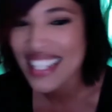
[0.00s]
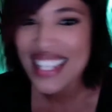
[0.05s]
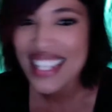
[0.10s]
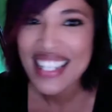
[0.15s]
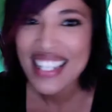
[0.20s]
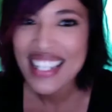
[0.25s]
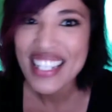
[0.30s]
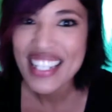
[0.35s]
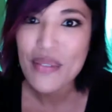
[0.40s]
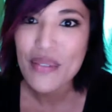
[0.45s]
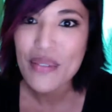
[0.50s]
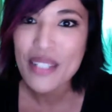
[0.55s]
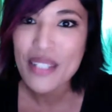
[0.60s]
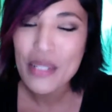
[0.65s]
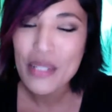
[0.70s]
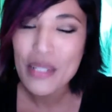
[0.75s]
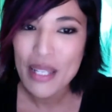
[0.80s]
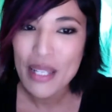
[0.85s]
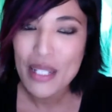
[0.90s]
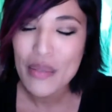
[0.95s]
you know, it really
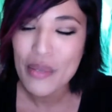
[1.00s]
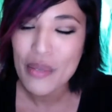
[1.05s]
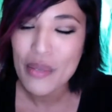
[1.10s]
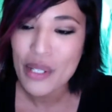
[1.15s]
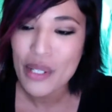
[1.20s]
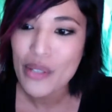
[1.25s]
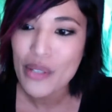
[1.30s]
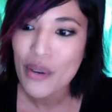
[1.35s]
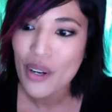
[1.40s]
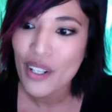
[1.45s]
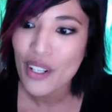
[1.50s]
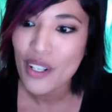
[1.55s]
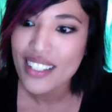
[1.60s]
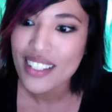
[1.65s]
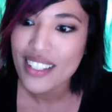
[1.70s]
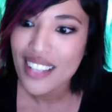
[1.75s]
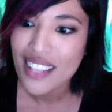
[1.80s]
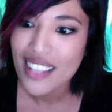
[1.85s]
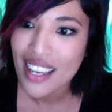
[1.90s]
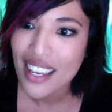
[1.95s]
depends on where you are in
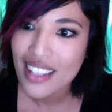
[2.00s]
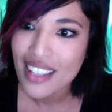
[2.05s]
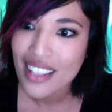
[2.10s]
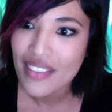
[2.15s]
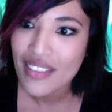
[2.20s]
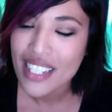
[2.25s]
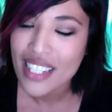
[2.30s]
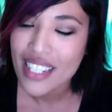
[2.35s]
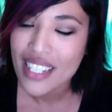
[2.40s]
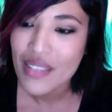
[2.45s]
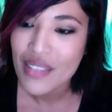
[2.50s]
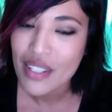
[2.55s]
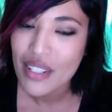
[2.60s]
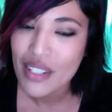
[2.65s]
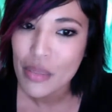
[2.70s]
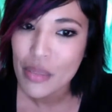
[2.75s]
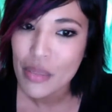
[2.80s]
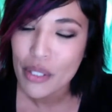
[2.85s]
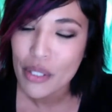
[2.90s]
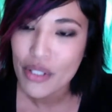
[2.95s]
life, and it's very
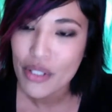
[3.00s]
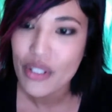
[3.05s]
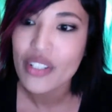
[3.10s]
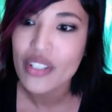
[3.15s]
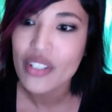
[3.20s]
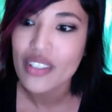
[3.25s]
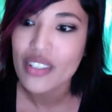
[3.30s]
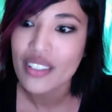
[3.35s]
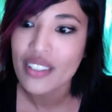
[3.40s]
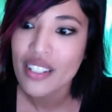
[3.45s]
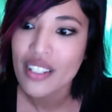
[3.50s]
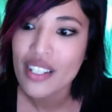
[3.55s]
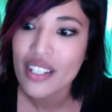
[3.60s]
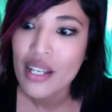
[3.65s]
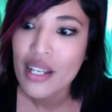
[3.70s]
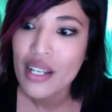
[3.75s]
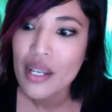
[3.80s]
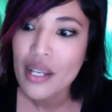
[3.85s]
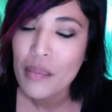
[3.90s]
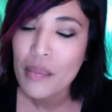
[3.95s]
personal.
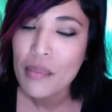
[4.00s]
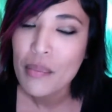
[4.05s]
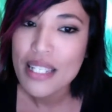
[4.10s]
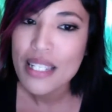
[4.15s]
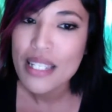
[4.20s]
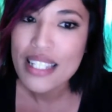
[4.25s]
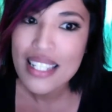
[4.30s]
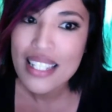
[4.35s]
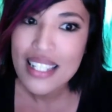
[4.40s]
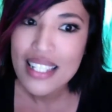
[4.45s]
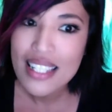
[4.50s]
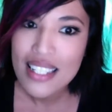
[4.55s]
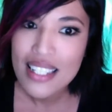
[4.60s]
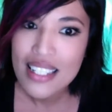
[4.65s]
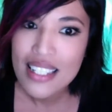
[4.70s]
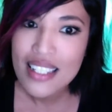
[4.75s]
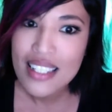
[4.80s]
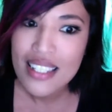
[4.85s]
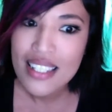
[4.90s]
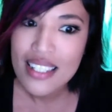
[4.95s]

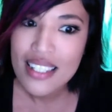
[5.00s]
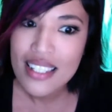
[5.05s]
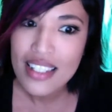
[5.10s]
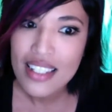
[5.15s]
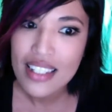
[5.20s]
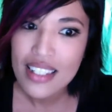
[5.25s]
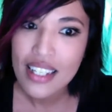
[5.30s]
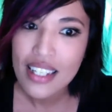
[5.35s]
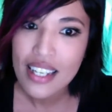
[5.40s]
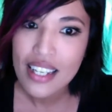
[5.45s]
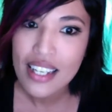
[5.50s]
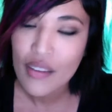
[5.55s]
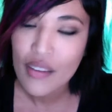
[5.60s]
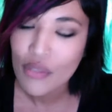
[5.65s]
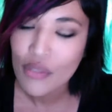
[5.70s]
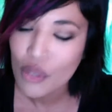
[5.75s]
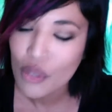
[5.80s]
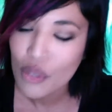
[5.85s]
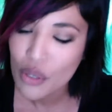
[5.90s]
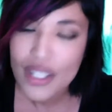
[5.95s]
Businesses, of
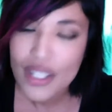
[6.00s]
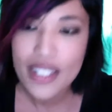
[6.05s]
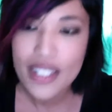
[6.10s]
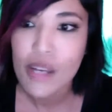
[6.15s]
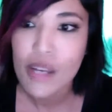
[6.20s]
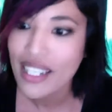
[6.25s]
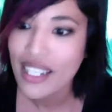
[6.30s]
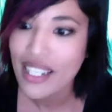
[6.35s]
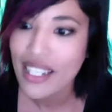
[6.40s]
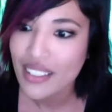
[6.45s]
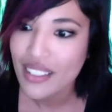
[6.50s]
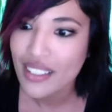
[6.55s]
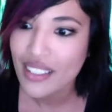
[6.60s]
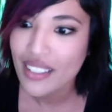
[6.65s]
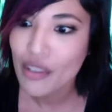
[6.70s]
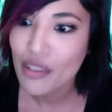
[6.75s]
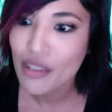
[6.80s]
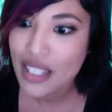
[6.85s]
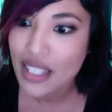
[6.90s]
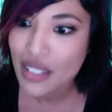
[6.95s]
course, come at it
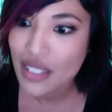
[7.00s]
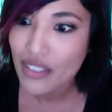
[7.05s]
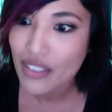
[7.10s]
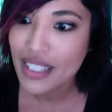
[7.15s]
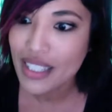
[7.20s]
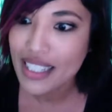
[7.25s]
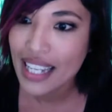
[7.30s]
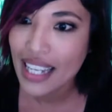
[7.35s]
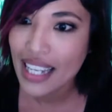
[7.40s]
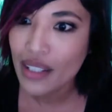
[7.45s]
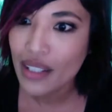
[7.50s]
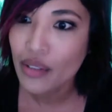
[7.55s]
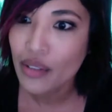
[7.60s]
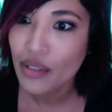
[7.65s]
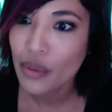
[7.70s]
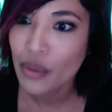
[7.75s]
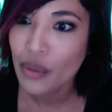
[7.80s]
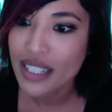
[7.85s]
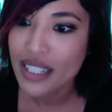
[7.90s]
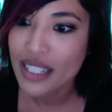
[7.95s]
from a different
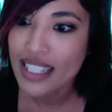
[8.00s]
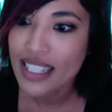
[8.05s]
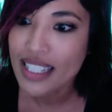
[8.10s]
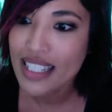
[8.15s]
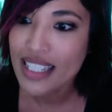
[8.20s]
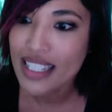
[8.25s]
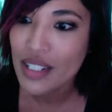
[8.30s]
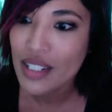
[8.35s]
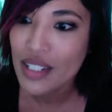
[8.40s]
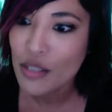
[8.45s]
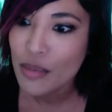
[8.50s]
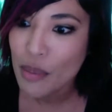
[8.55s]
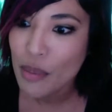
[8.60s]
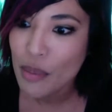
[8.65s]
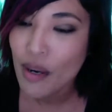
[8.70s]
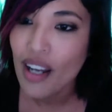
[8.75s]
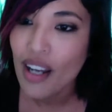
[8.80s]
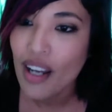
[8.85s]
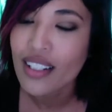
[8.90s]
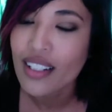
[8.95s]
angle, where it's, here's my
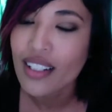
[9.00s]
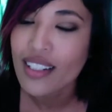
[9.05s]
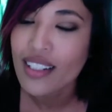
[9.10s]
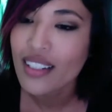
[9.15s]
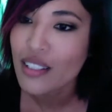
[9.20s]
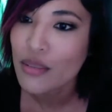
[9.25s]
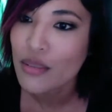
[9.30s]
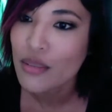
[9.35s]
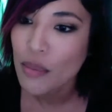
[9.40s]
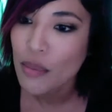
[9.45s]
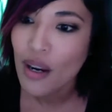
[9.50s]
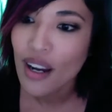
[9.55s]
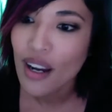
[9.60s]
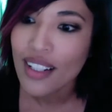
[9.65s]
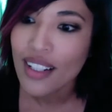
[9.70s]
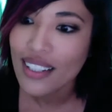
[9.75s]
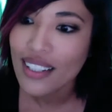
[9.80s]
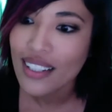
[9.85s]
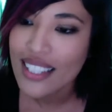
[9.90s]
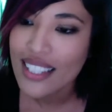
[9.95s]
product, here's my
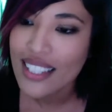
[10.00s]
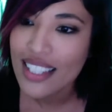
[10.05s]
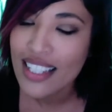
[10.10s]
product.